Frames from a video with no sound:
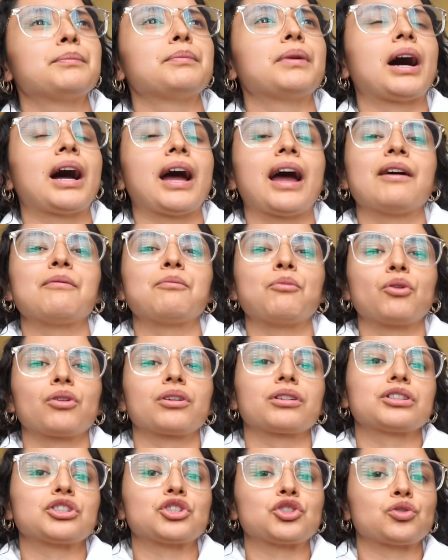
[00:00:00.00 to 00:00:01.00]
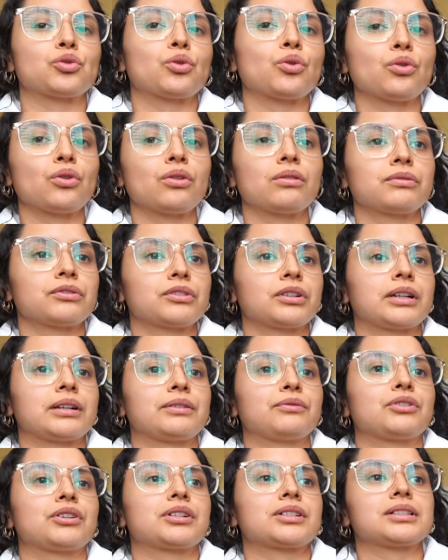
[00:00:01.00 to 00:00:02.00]
I have more control over
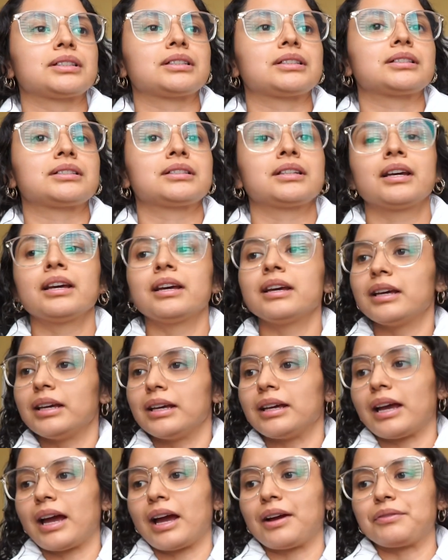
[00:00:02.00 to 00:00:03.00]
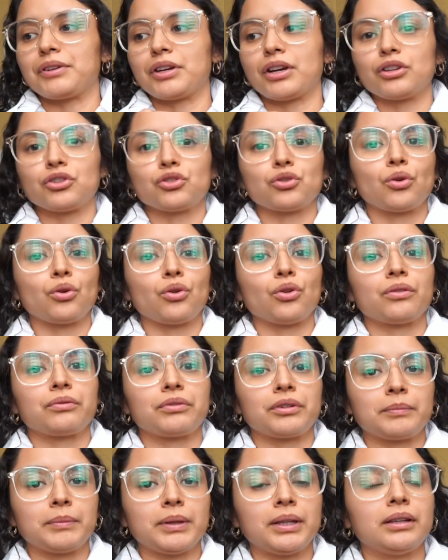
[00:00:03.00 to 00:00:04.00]
it versus it having control
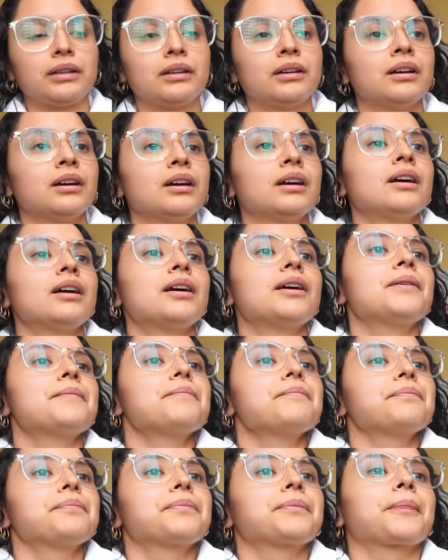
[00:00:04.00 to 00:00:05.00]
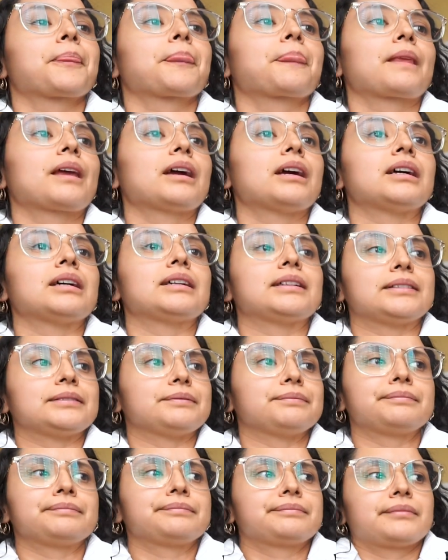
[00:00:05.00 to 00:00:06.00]
over me.
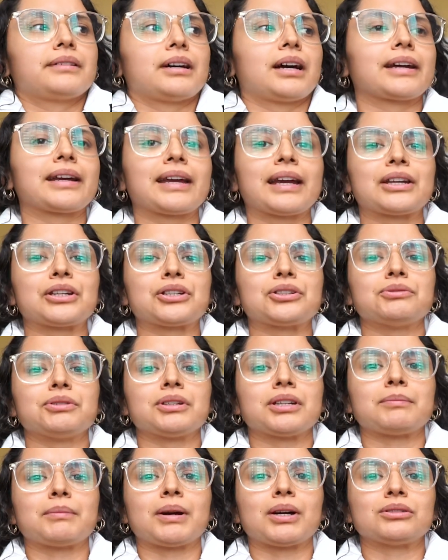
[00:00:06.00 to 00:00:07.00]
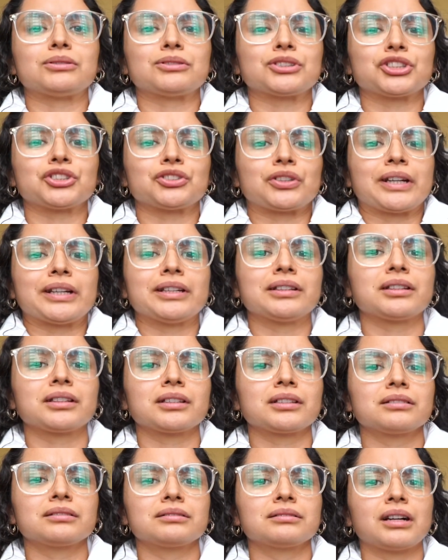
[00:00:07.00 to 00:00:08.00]
And I can't do it in my own strength.
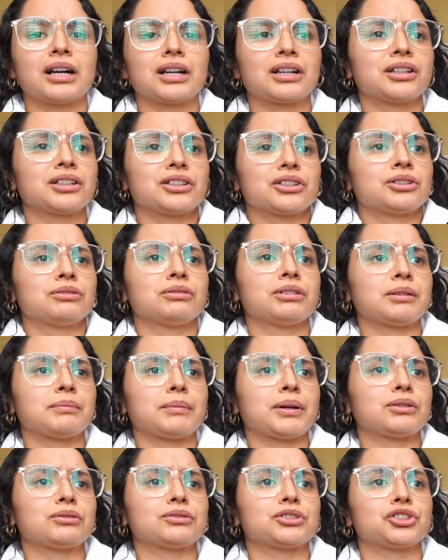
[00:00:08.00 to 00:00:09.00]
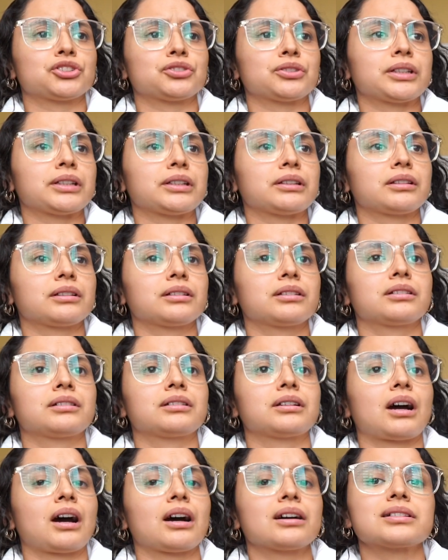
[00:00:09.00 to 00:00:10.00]
I couldn't do it in my own strength.
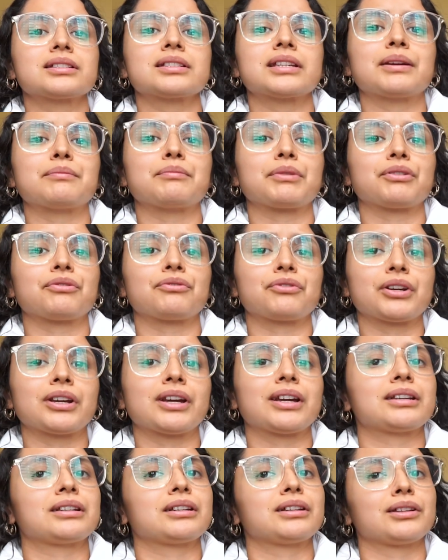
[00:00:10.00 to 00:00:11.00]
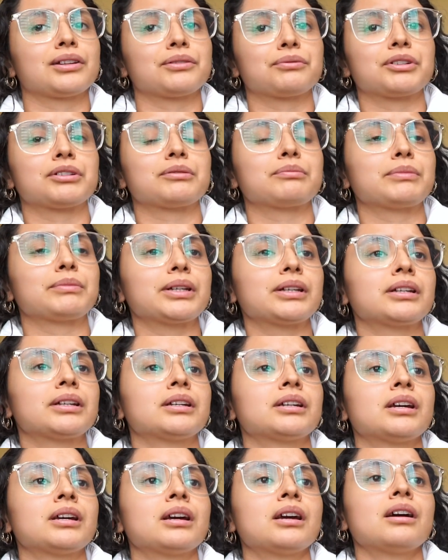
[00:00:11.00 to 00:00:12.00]
God set me free and delivered
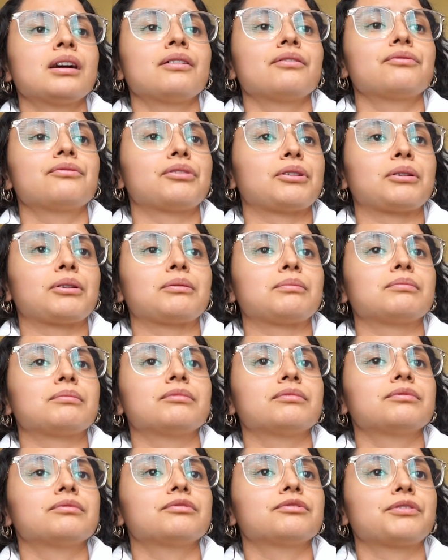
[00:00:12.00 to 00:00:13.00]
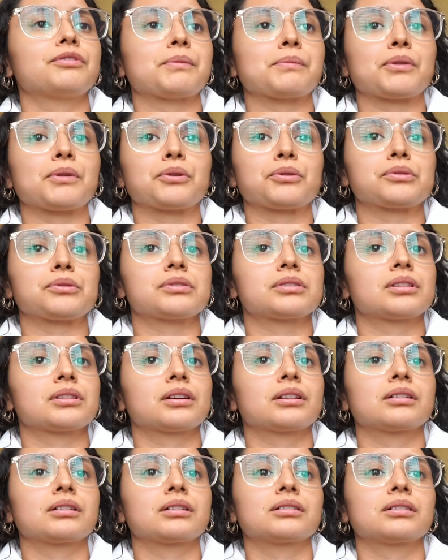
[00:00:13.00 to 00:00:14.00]
me from those
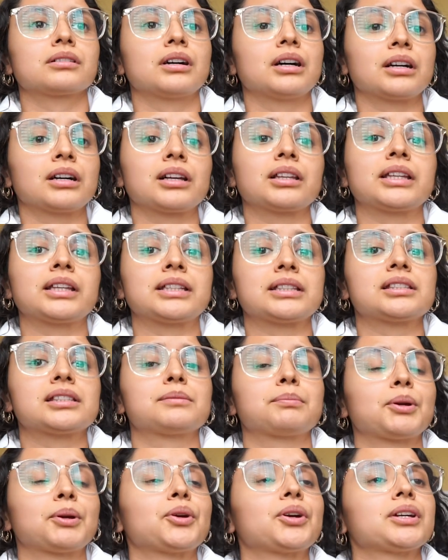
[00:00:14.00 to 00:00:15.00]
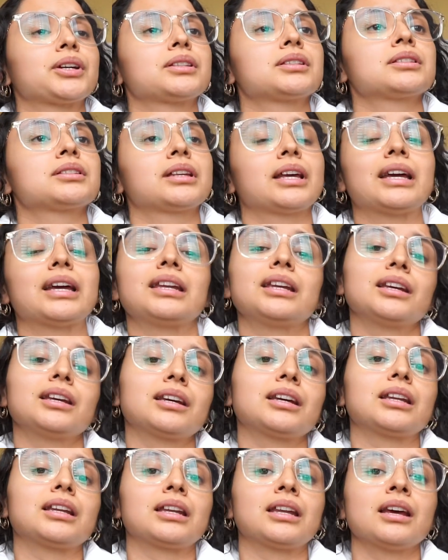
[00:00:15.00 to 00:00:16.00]
unclean spirits. And he
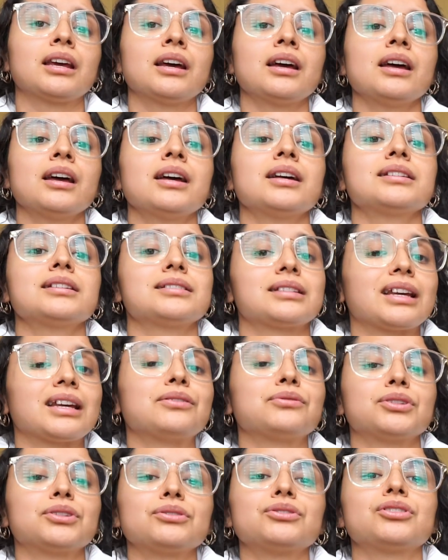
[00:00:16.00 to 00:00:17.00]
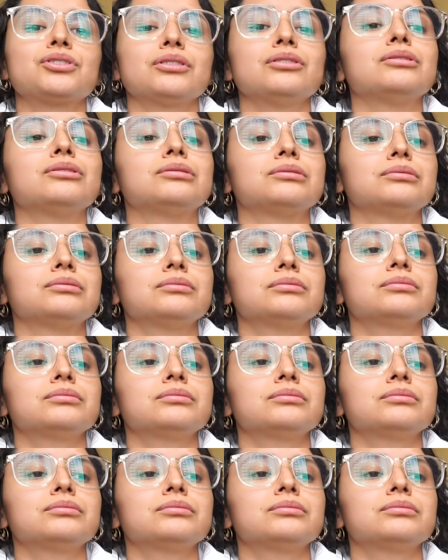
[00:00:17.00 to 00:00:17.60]
can save you too.